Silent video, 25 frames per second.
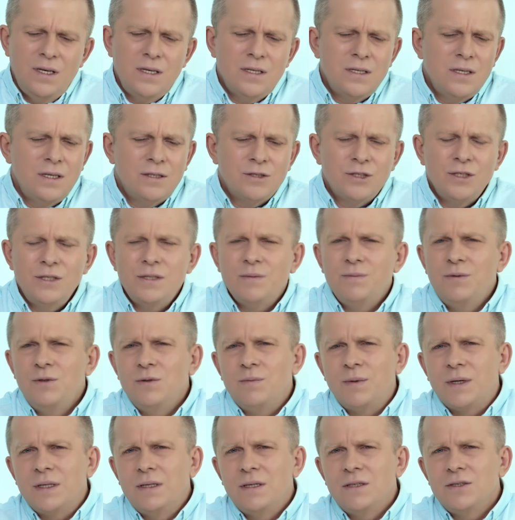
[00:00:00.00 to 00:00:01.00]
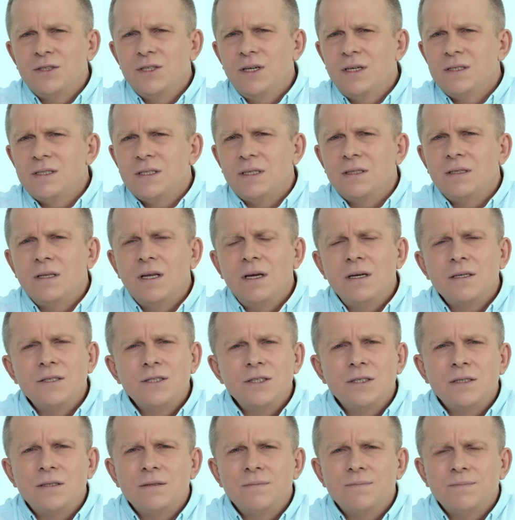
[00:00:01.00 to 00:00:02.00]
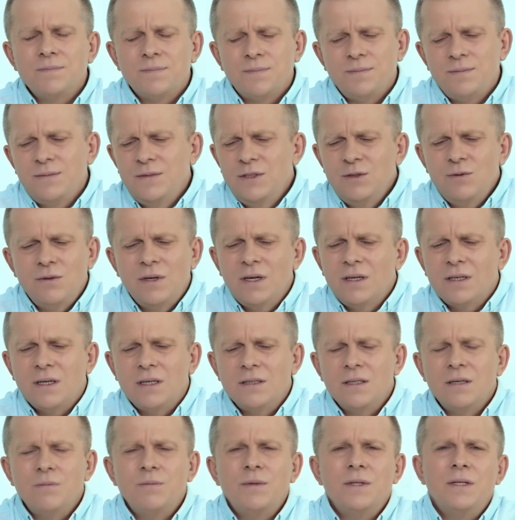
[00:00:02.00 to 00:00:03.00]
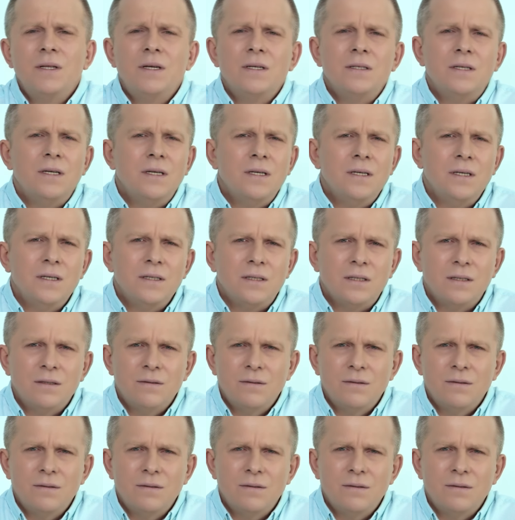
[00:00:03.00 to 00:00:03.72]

and their life will continue as it was before.